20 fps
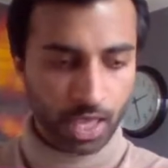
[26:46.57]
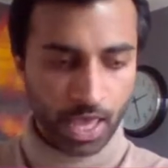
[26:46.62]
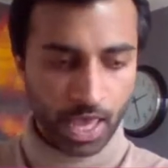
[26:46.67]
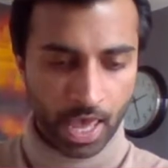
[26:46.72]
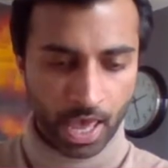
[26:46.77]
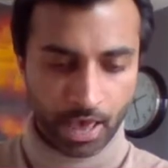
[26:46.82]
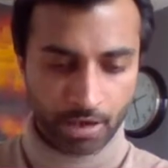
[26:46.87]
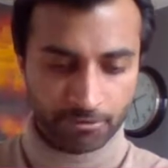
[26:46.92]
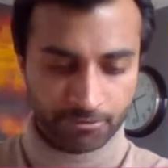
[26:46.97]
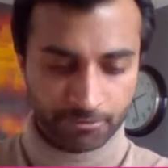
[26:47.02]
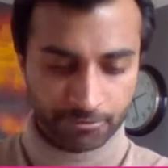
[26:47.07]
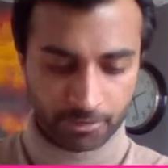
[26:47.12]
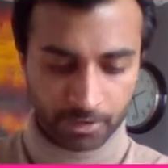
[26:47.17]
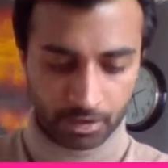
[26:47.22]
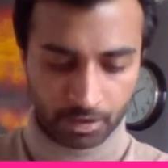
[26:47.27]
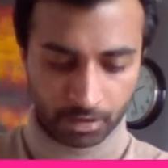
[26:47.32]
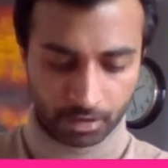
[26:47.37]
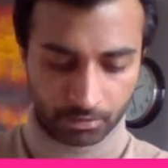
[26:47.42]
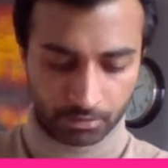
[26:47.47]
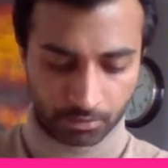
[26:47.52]
have,
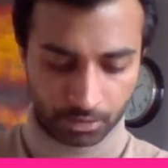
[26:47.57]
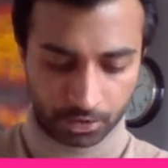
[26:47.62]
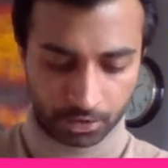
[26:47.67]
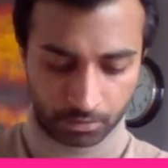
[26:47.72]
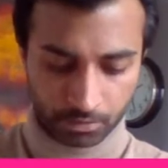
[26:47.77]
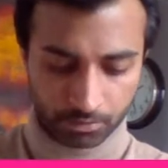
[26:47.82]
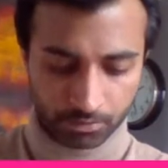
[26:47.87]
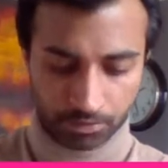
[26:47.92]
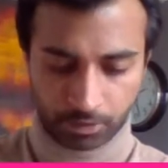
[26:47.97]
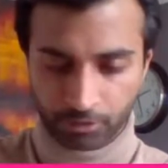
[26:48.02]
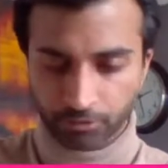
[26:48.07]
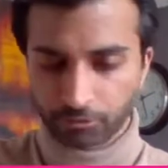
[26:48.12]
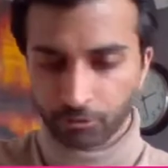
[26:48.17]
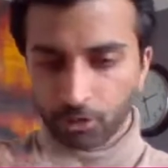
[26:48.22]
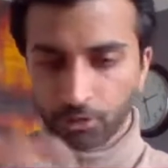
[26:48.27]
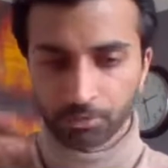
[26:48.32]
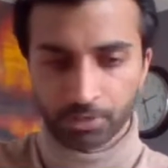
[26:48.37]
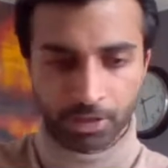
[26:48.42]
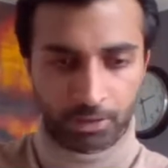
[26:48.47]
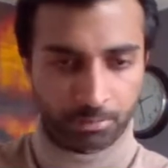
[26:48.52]

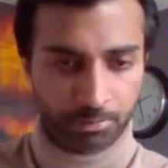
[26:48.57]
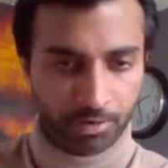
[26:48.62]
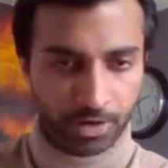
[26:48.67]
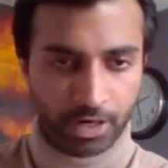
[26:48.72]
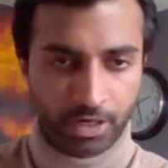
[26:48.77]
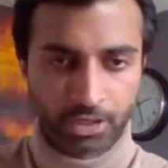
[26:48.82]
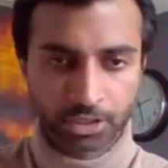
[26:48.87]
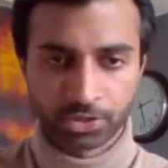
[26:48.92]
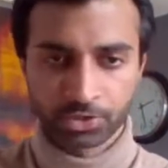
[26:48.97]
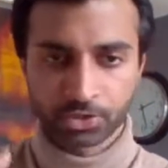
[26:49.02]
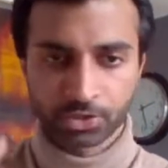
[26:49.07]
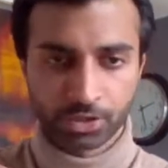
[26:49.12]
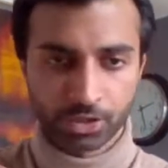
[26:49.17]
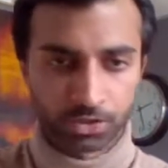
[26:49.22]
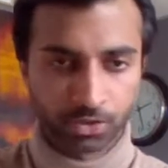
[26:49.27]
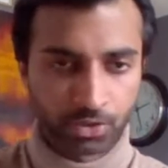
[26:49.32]
perform their prayers, or,